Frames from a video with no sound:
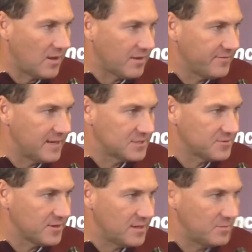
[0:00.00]
all, our fans
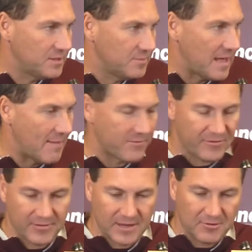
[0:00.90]
for an unbelievable
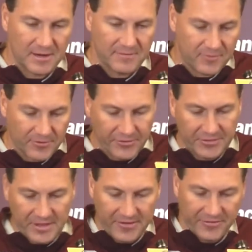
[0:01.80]
atmosphere they created for us
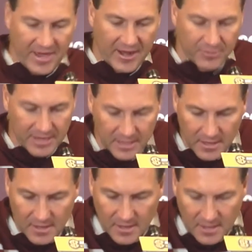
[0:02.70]
on last Saturday.
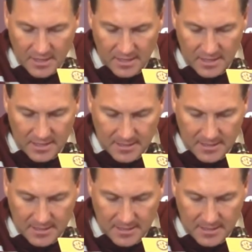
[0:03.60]
Uh,